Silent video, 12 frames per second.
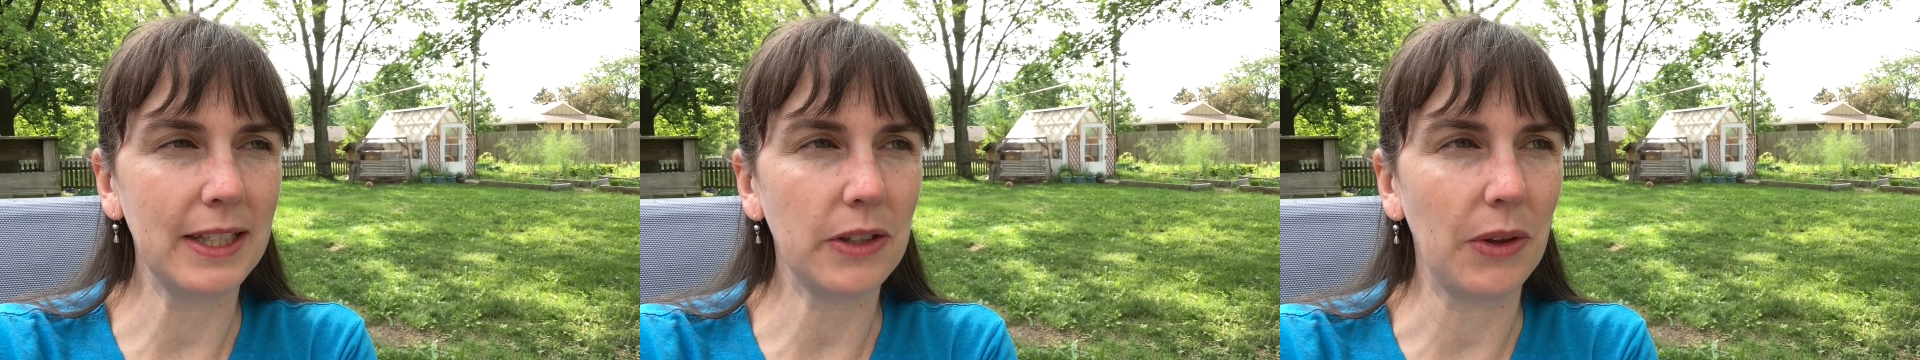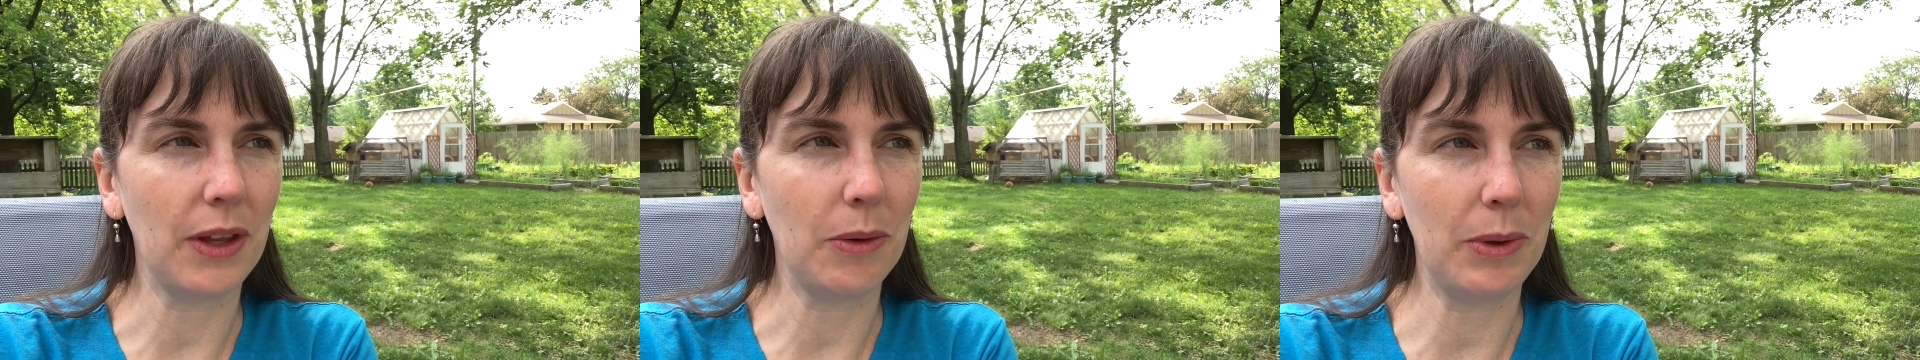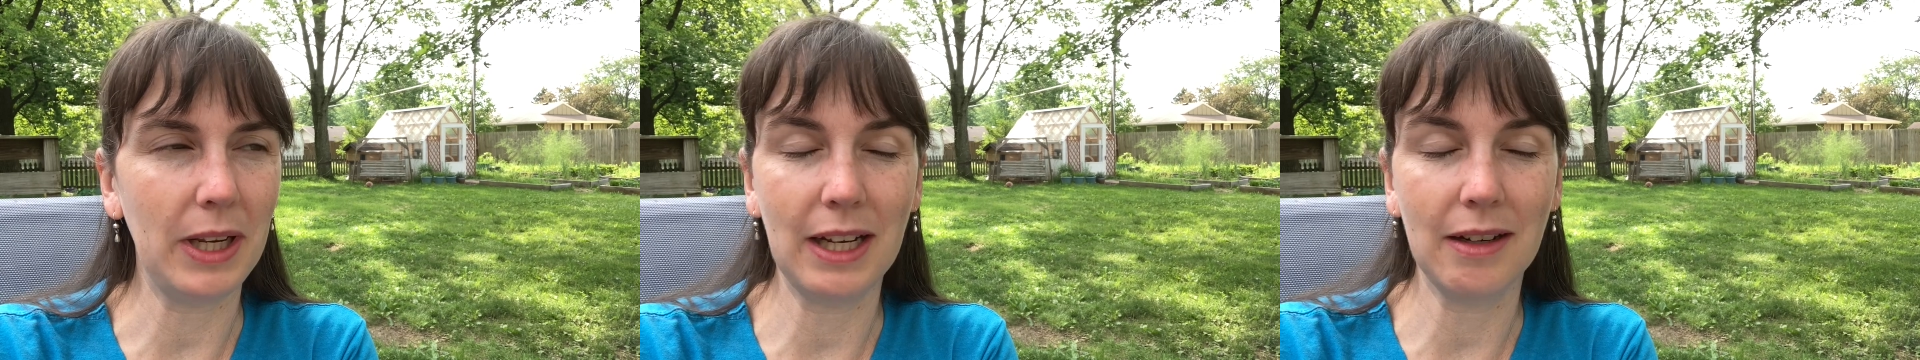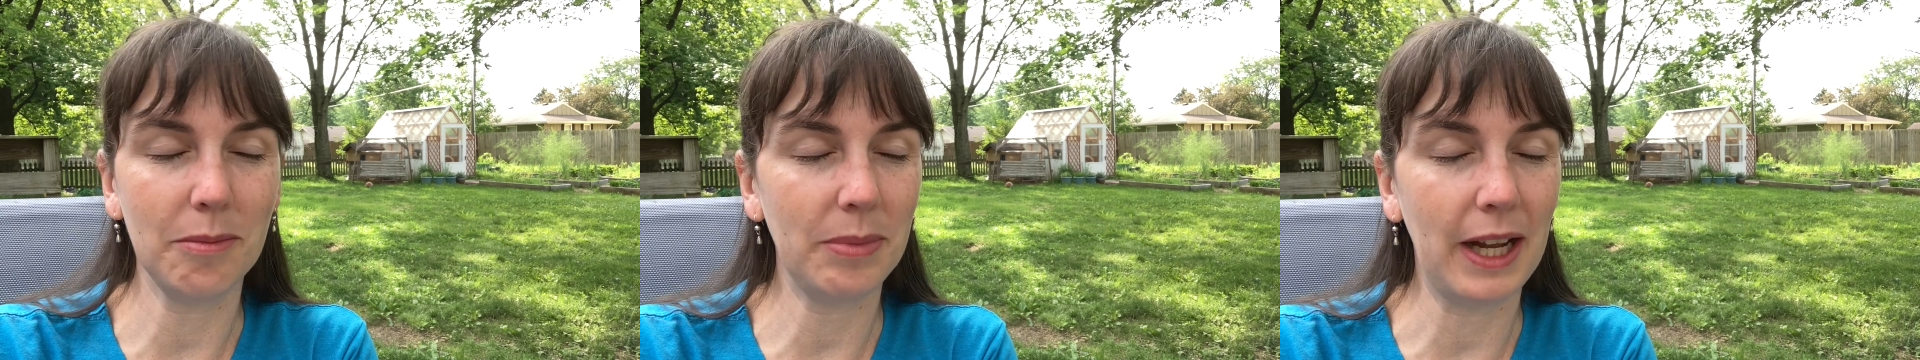so that we
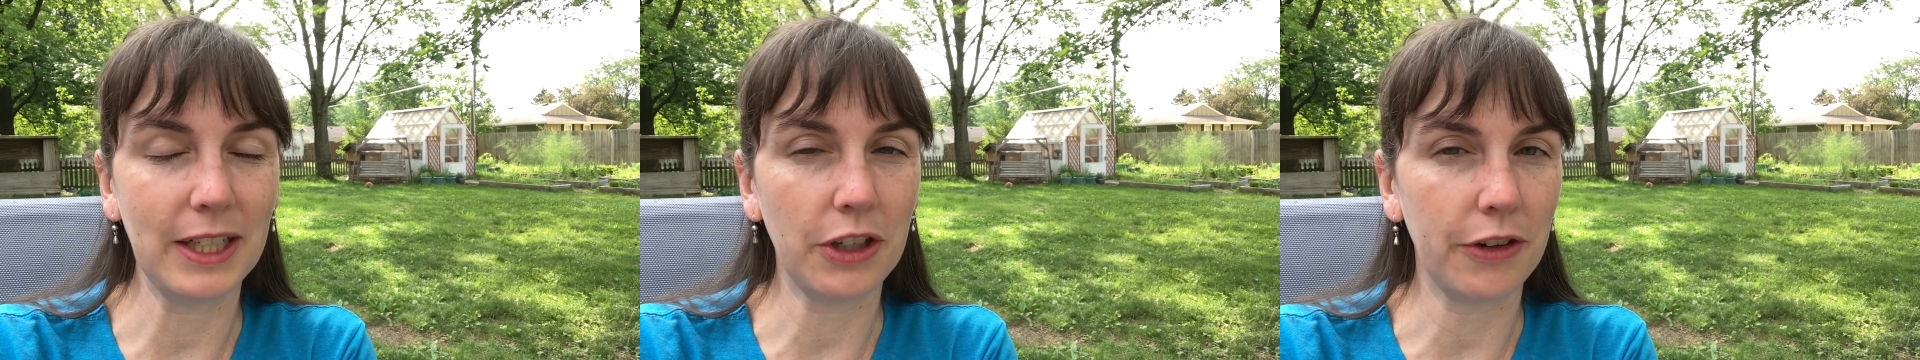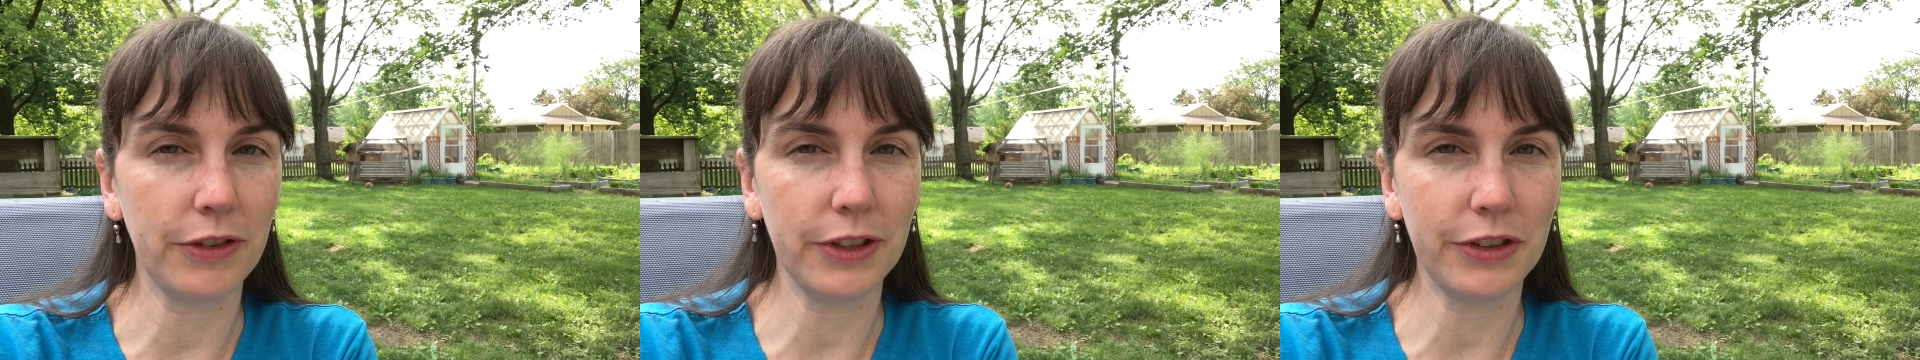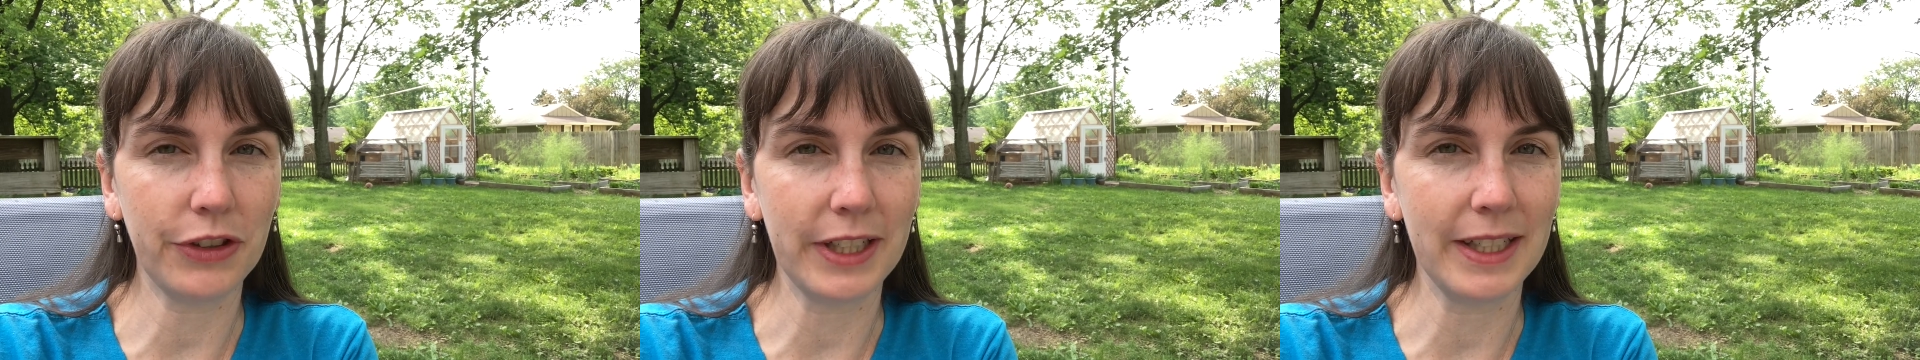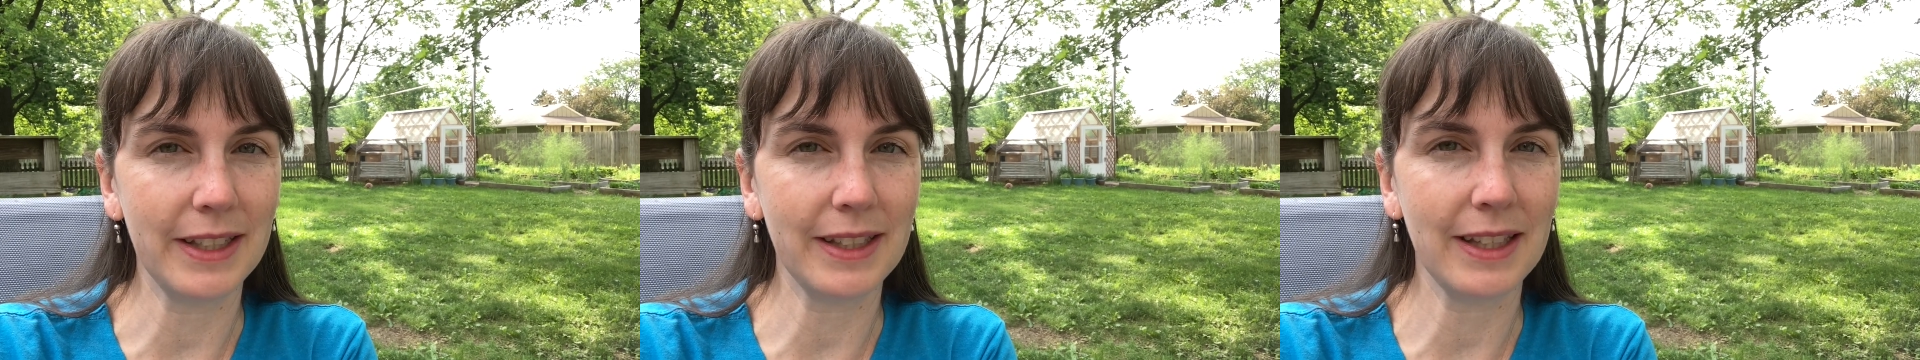didn't plant our fruit
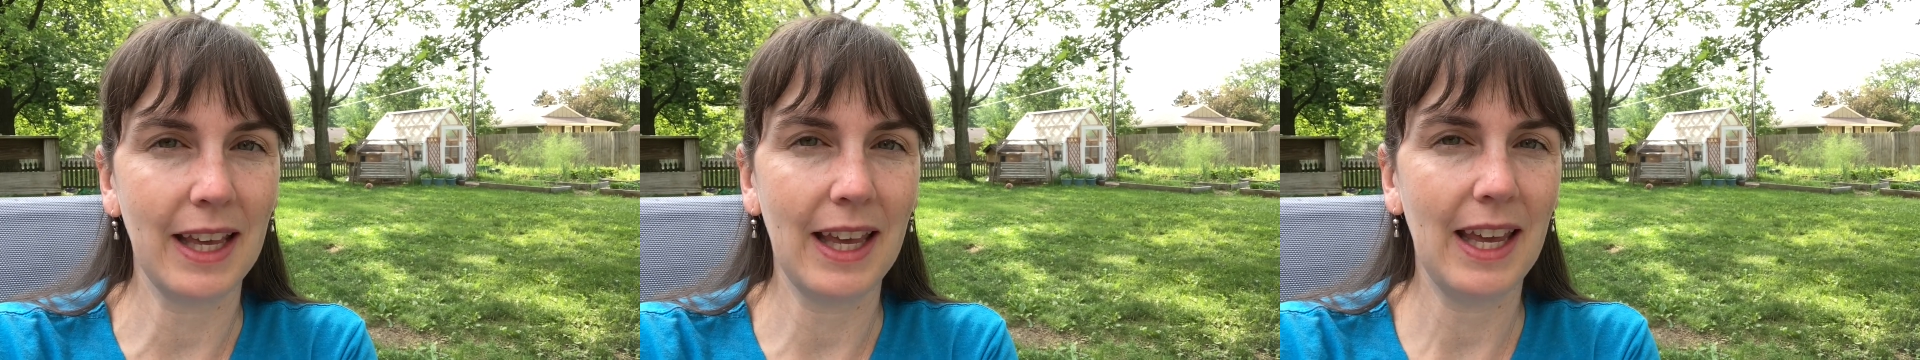trees